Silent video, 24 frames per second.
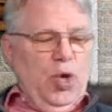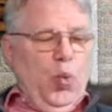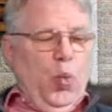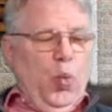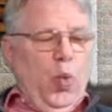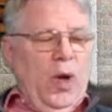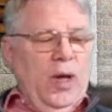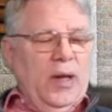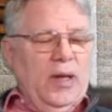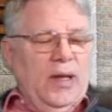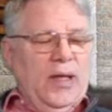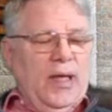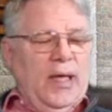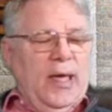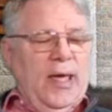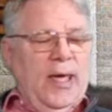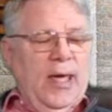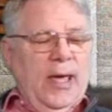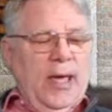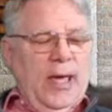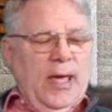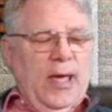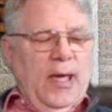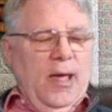What
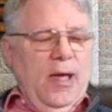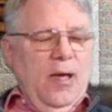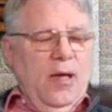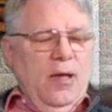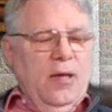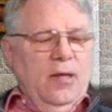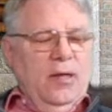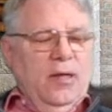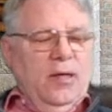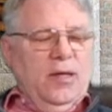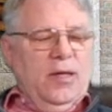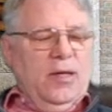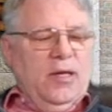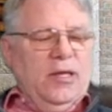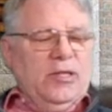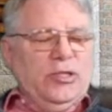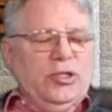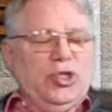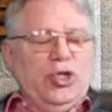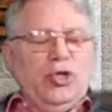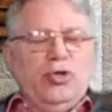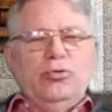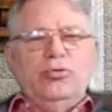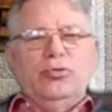key
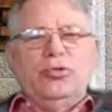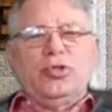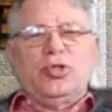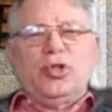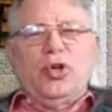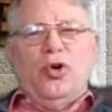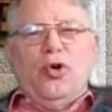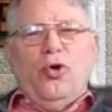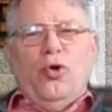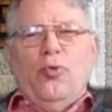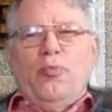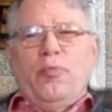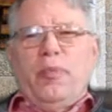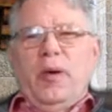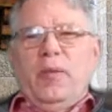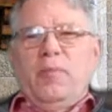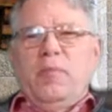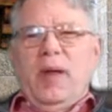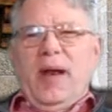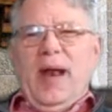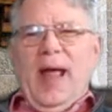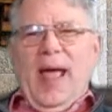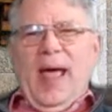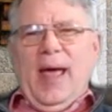is used to open
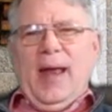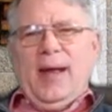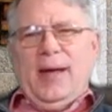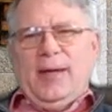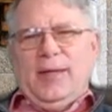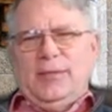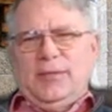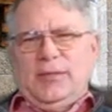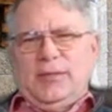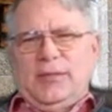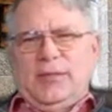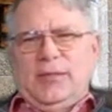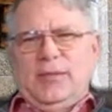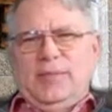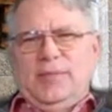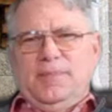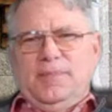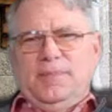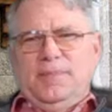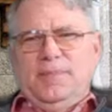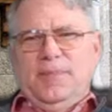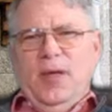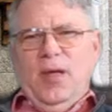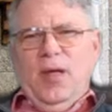bananas?
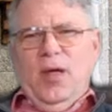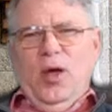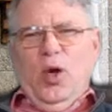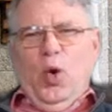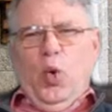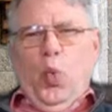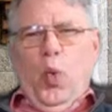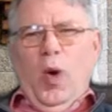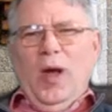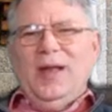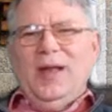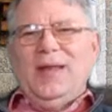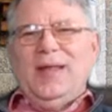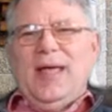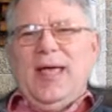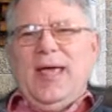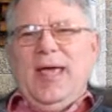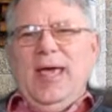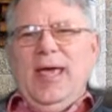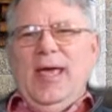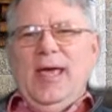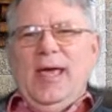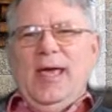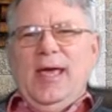What
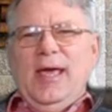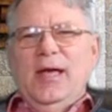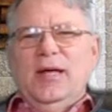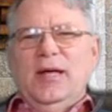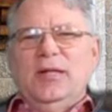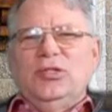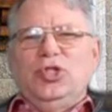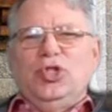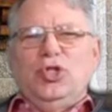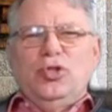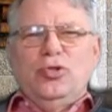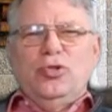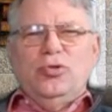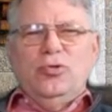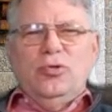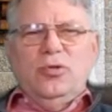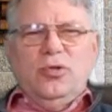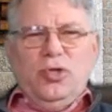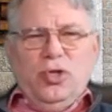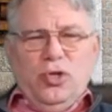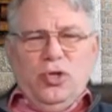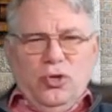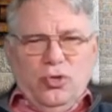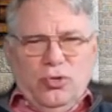key is u-
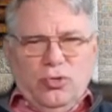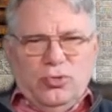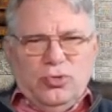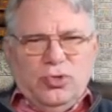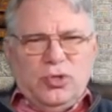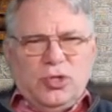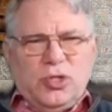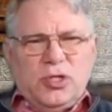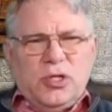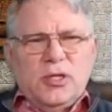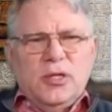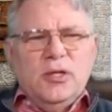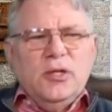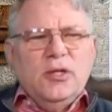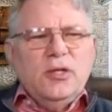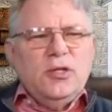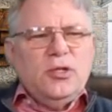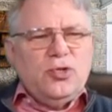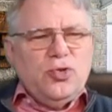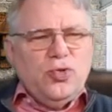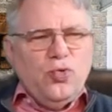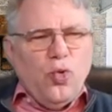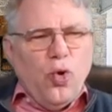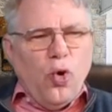used
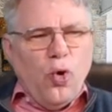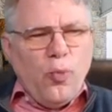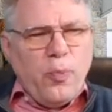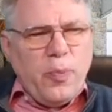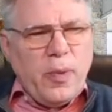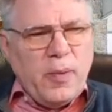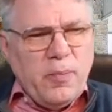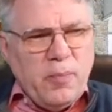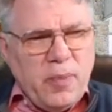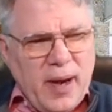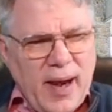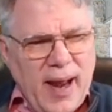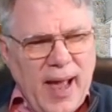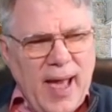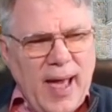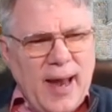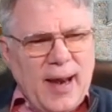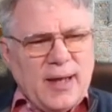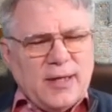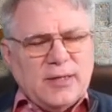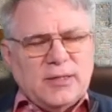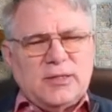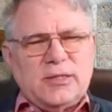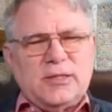to open
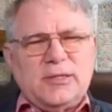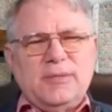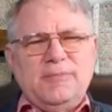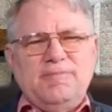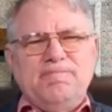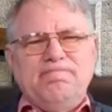bananas?